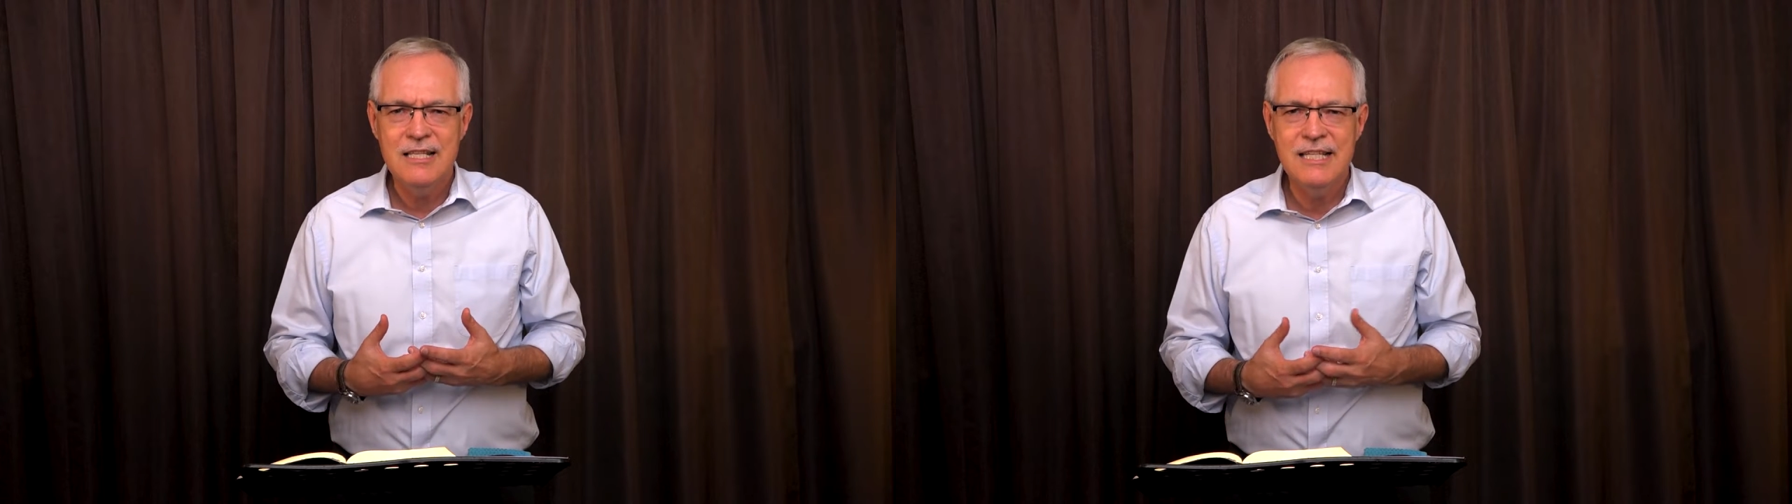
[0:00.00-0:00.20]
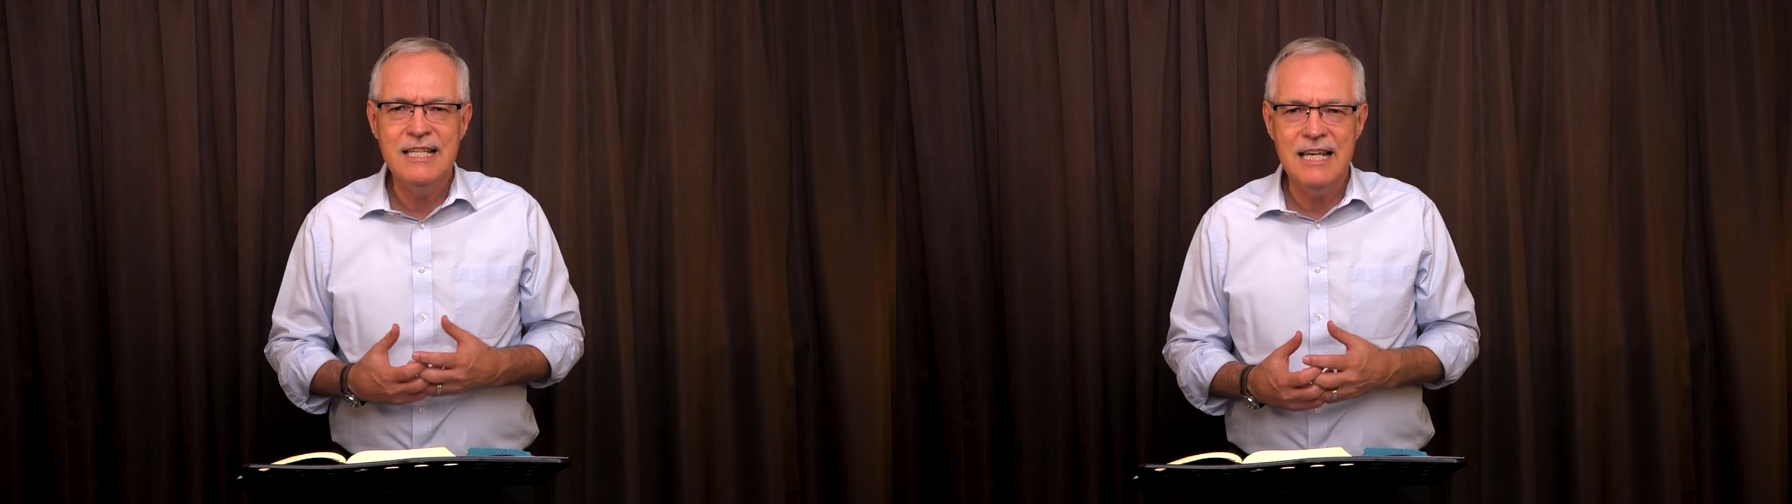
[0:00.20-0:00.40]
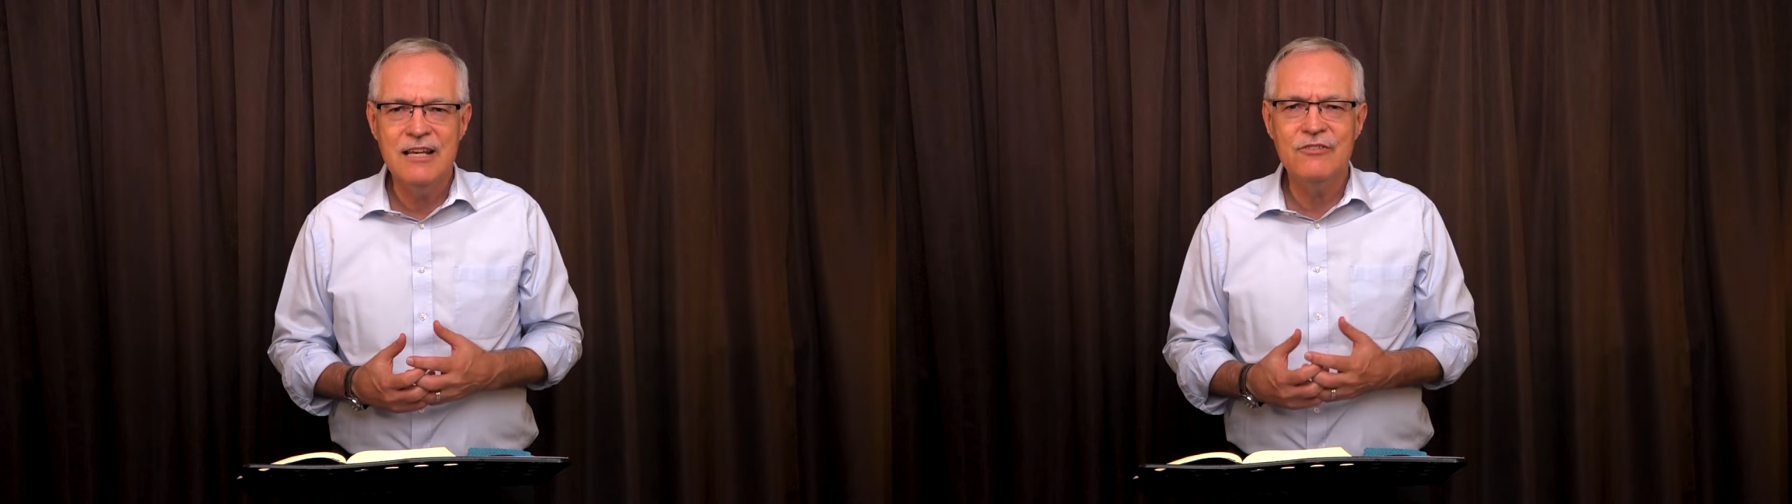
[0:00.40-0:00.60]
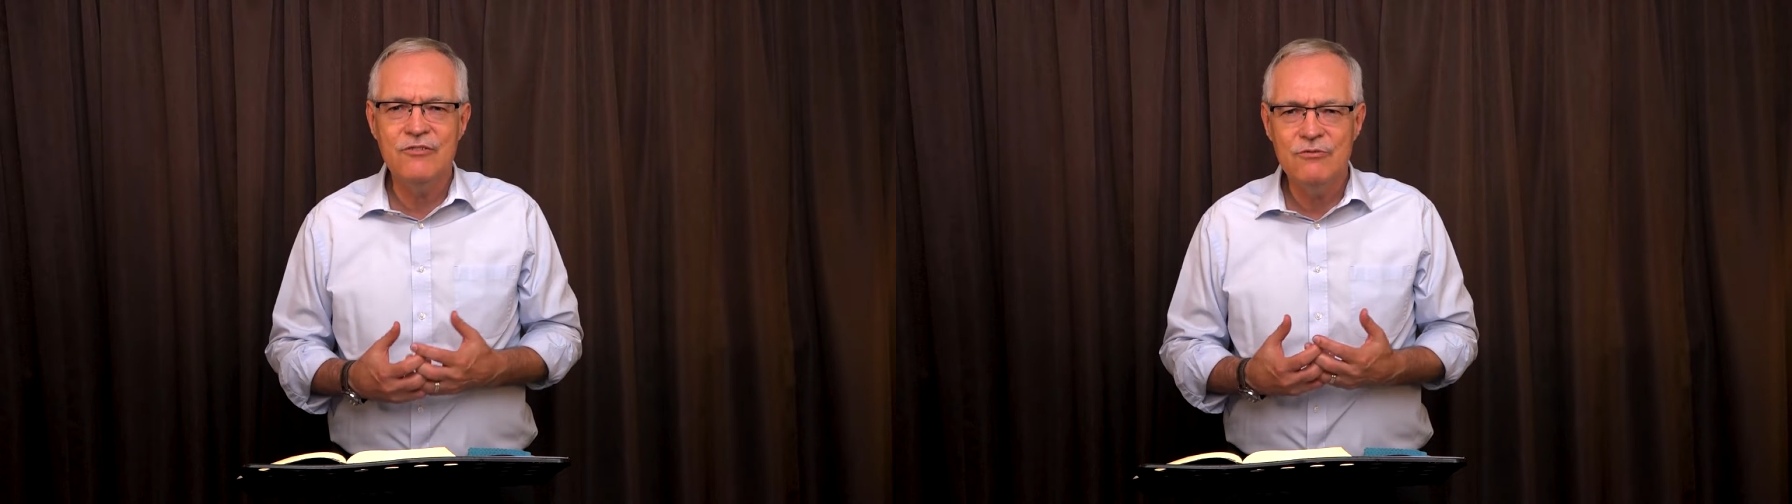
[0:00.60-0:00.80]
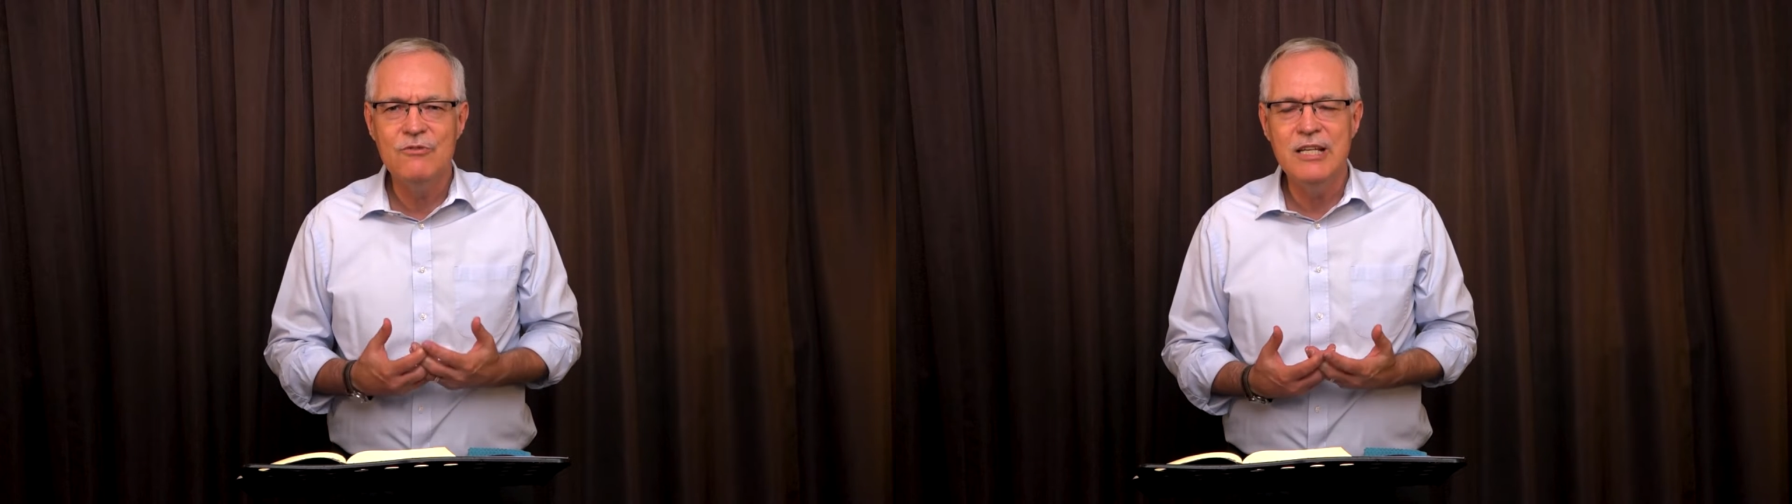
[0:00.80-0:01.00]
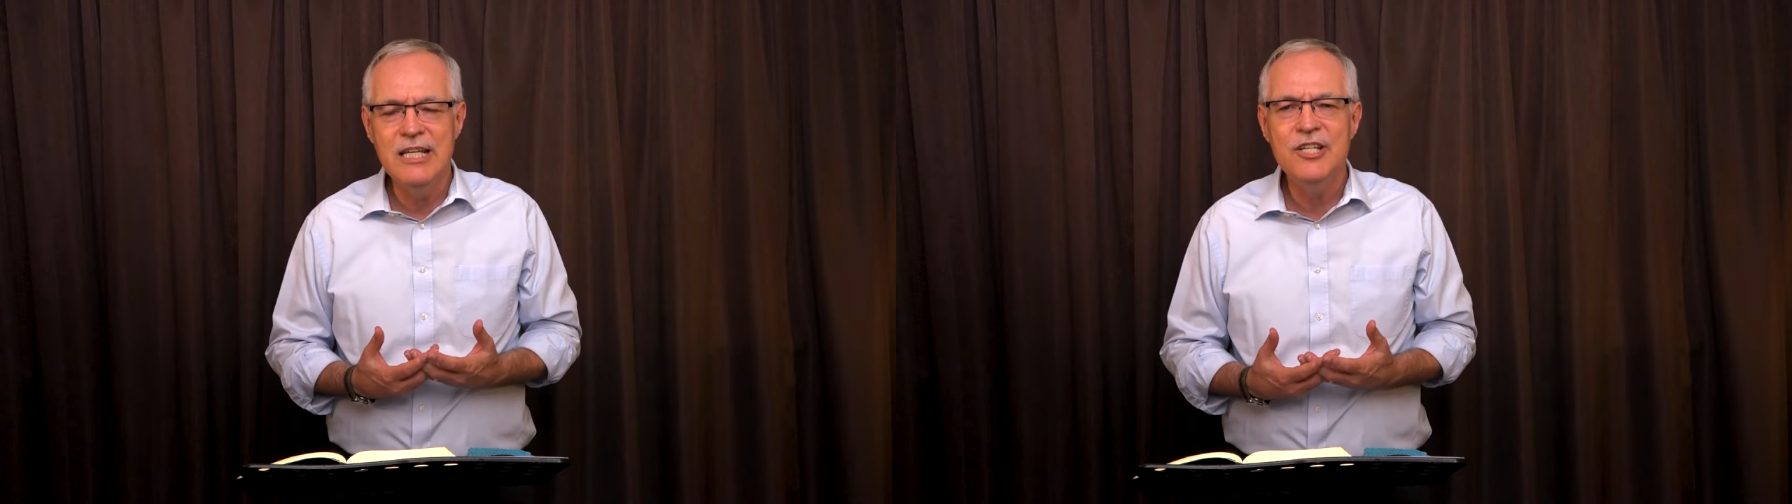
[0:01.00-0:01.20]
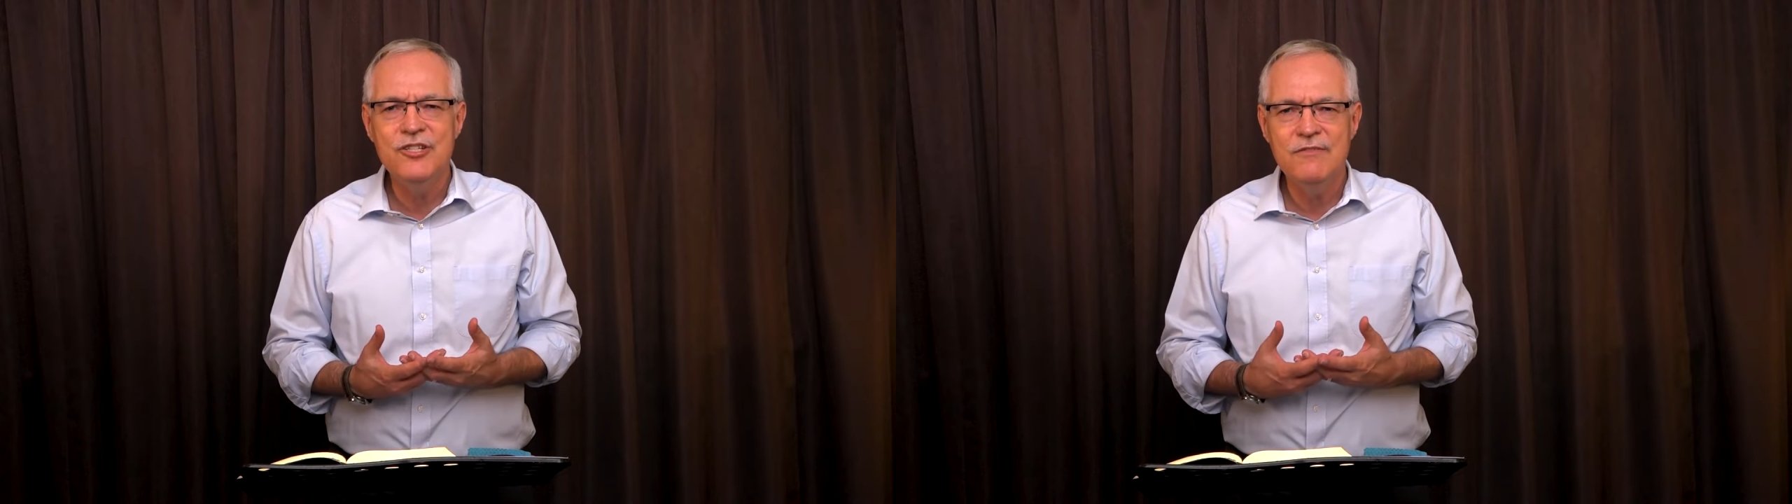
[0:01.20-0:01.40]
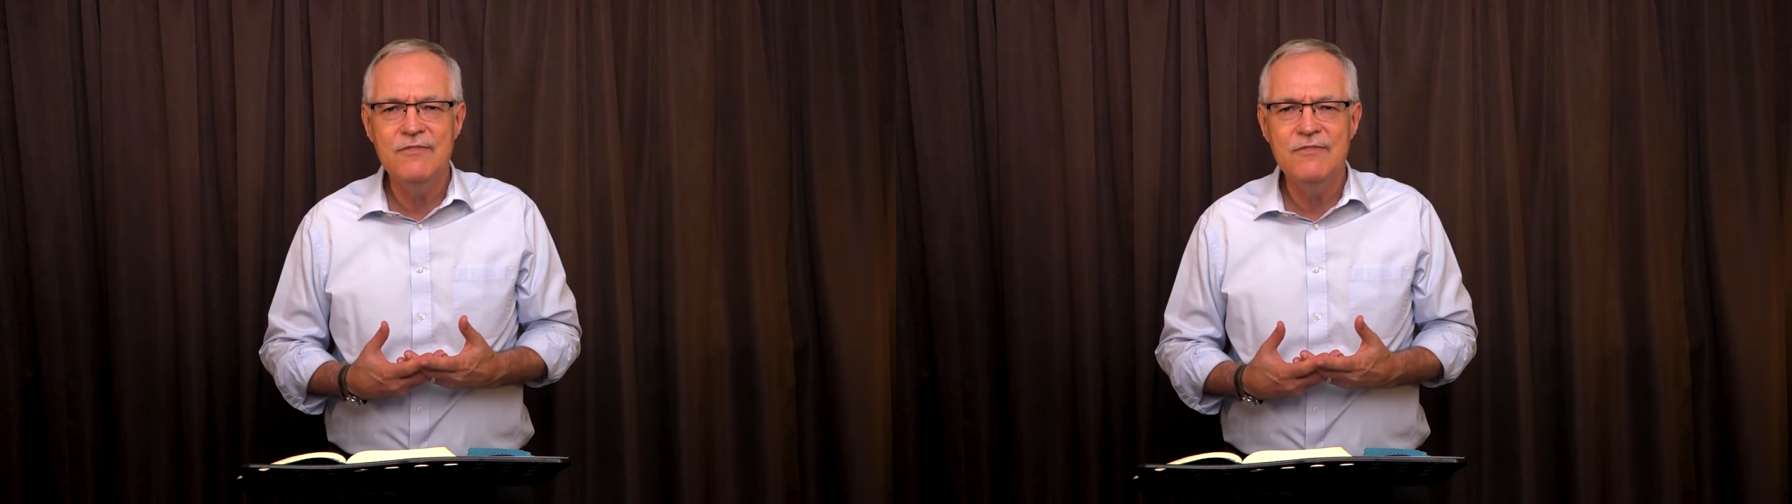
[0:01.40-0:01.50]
together through each